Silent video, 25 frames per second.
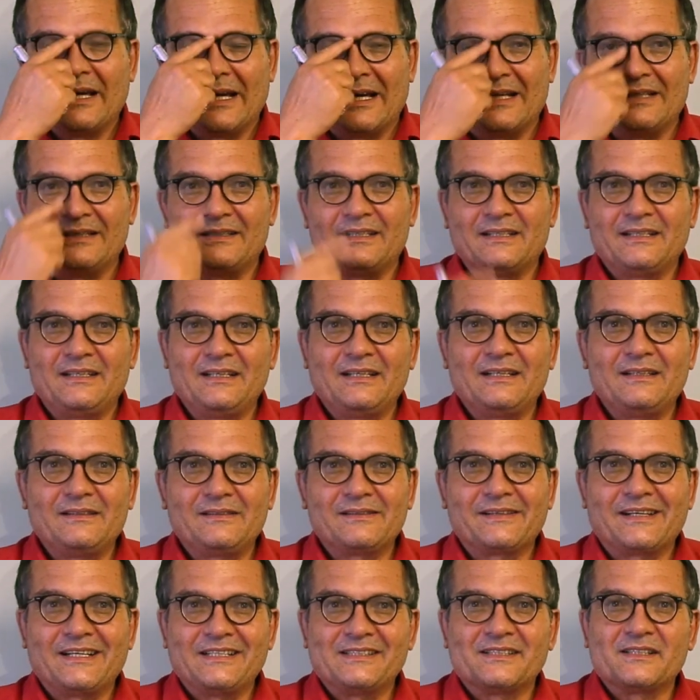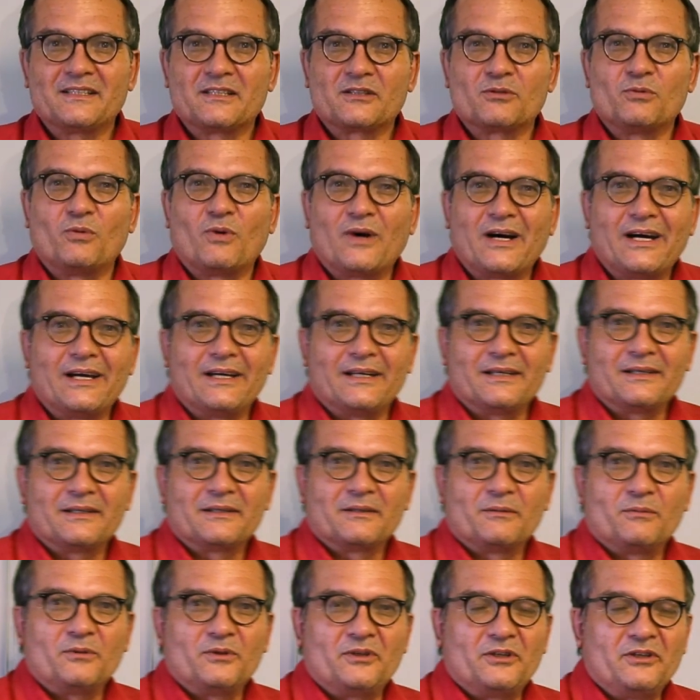and the real reasons why
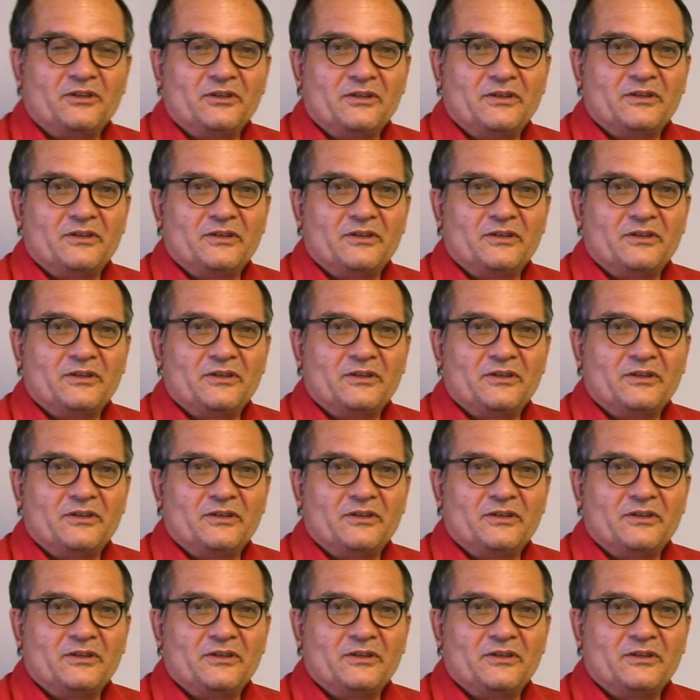would you